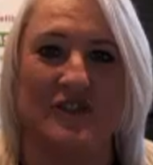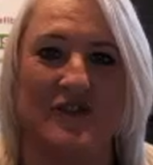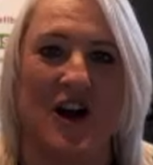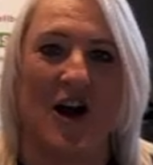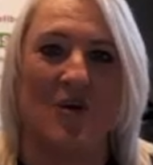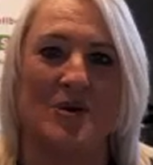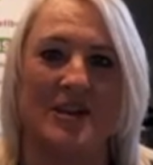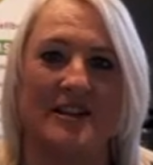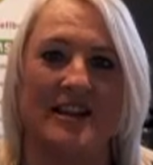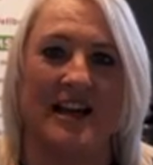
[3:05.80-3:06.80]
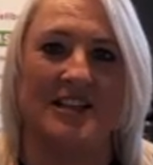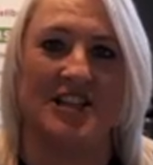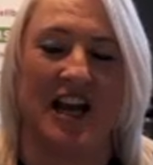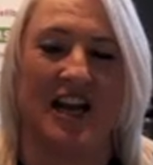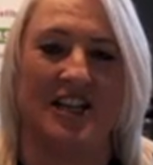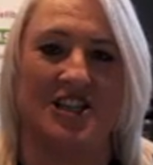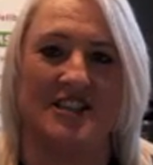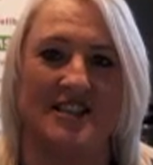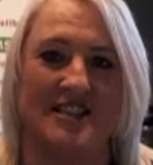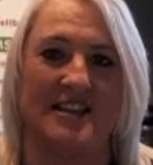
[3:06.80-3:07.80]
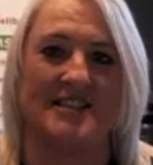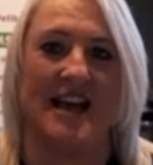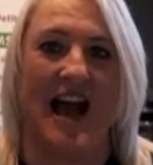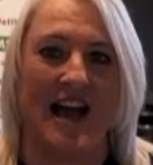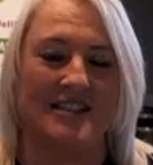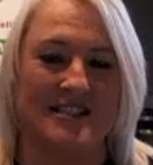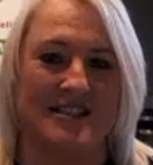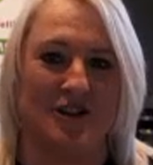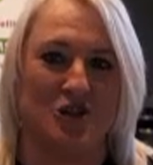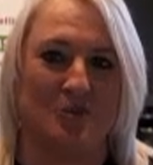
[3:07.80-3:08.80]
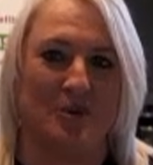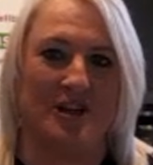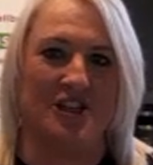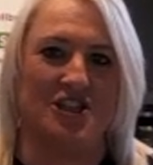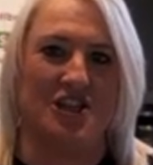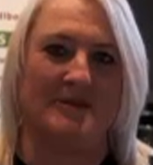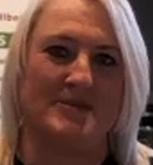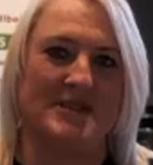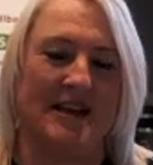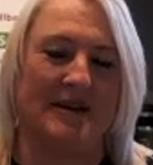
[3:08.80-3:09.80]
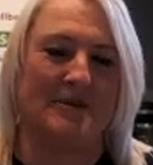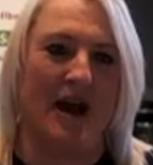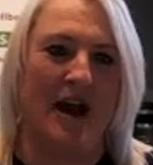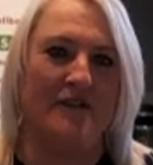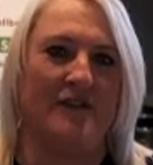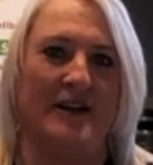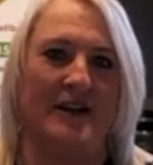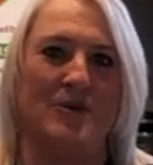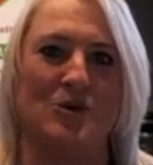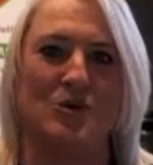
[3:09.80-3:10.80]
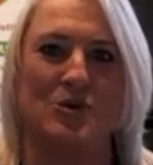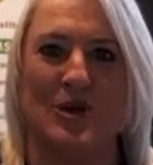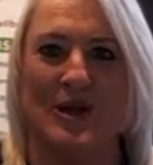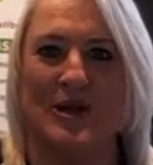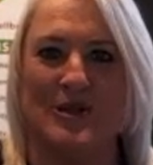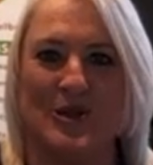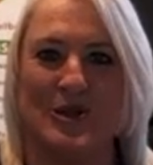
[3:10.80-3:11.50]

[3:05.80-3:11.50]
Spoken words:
you've got within the education sector and entrepreneurship. So hopefully we'll touch